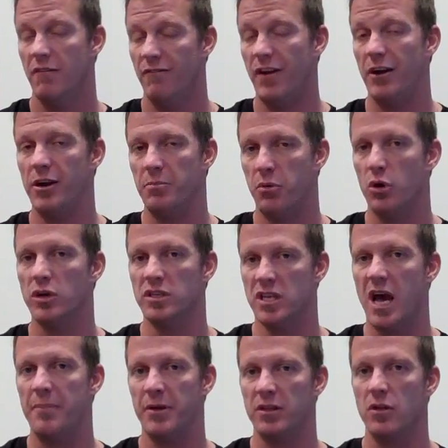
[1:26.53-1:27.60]
Very important
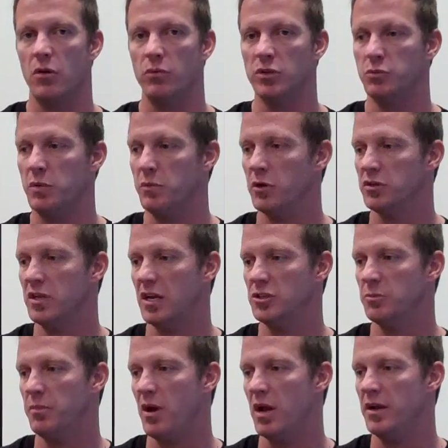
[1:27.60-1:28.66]
topic though, which we will
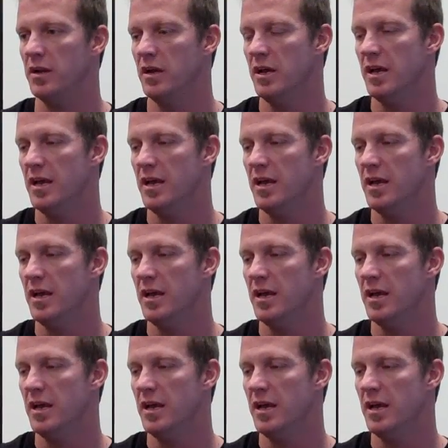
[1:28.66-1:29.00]
touch upon.